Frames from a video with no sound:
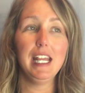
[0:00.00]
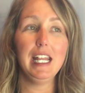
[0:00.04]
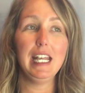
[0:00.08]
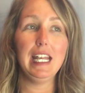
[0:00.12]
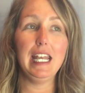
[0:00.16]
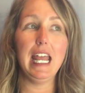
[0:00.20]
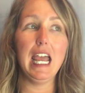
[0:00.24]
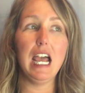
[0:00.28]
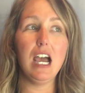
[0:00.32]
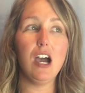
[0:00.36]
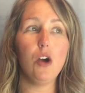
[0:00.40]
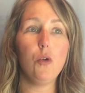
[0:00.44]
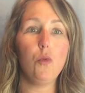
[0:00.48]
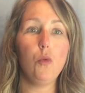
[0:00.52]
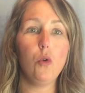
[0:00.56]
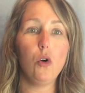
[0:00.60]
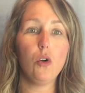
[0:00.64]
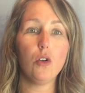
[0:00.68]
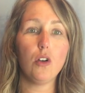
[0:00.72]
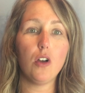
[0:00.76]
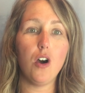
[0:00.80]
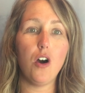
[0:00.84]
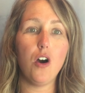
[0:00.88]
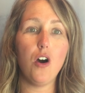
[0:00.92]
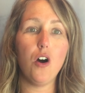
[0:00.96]
Now I
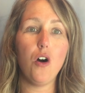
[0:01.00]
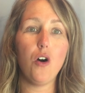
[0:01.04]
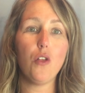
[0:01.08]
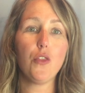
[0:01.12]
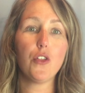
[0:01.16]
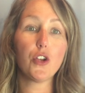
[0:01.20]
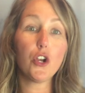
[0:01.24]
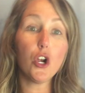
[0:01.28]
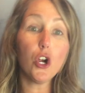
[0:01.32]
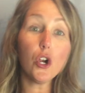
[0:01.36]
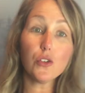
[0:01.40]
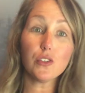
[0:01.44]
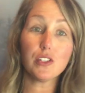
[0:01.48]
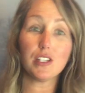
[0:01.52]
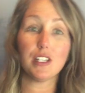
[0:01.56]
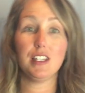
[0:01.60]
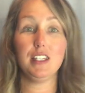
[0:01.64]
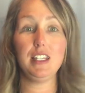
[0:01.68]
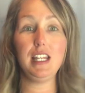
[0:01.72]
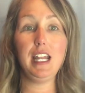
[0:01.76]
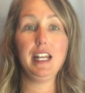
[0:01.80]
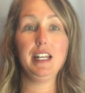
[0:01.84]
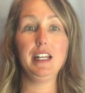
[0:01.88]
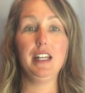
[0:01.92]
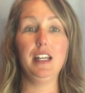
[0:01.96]
want all the girls to
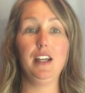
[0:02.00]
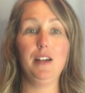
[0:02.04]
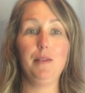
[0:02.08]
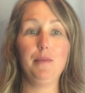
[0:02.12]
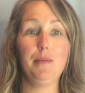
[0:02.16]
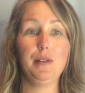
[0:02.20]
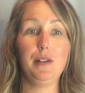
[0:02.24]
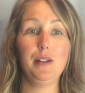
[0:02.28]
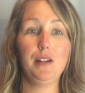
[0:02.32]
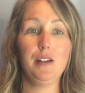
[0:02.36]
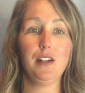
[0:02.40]
stand up.